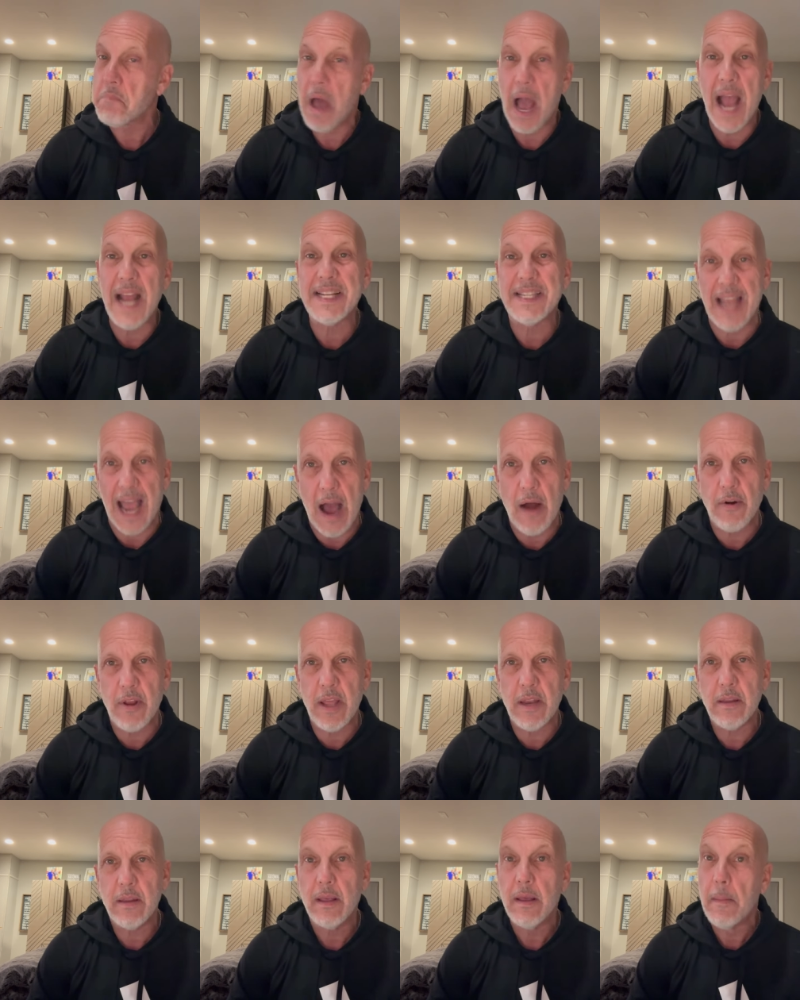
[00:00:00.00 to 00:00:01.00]
I doubt
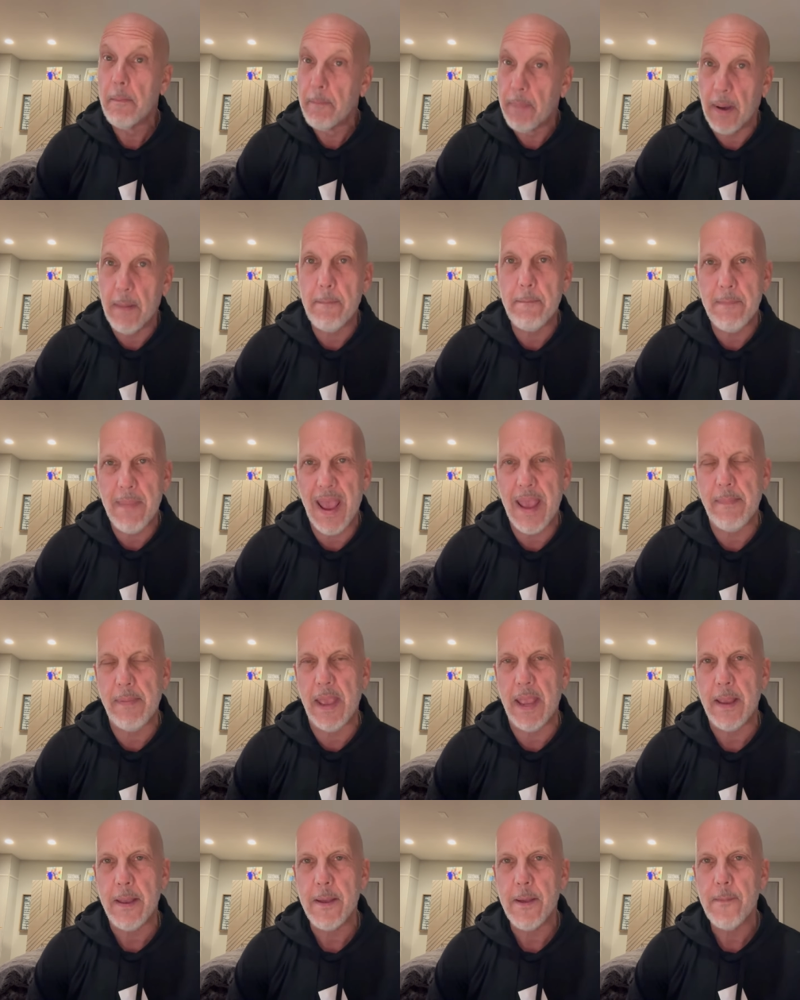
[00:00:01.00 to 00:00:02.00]
it, but
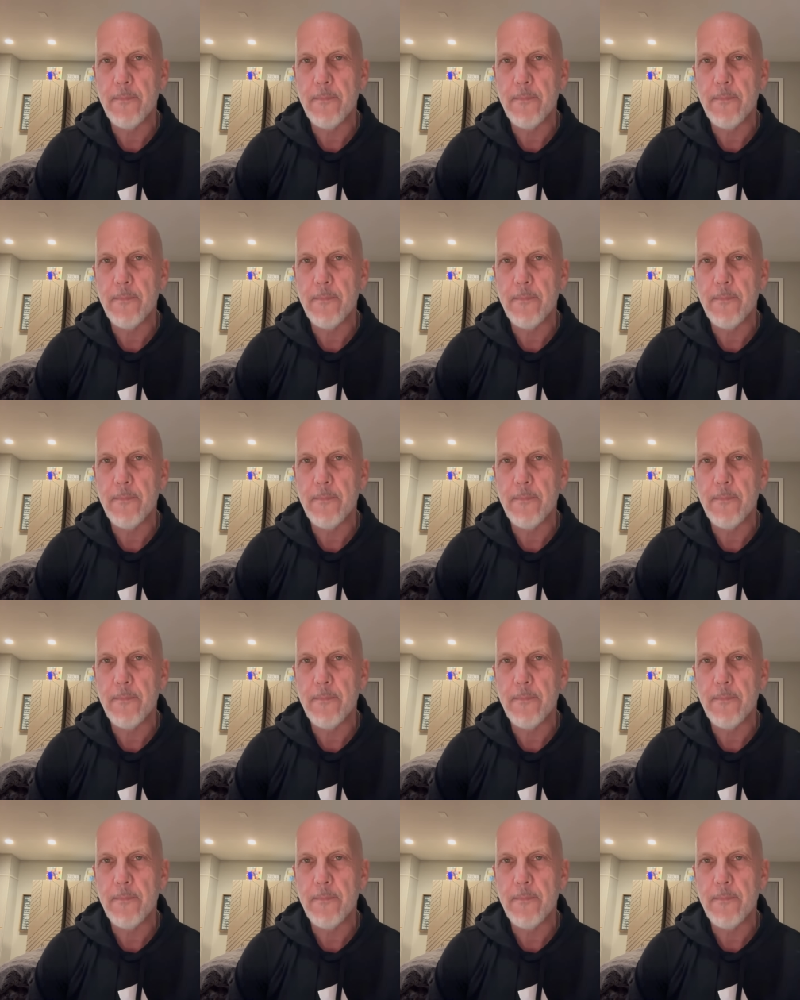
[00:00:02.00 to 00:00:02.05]
maybe.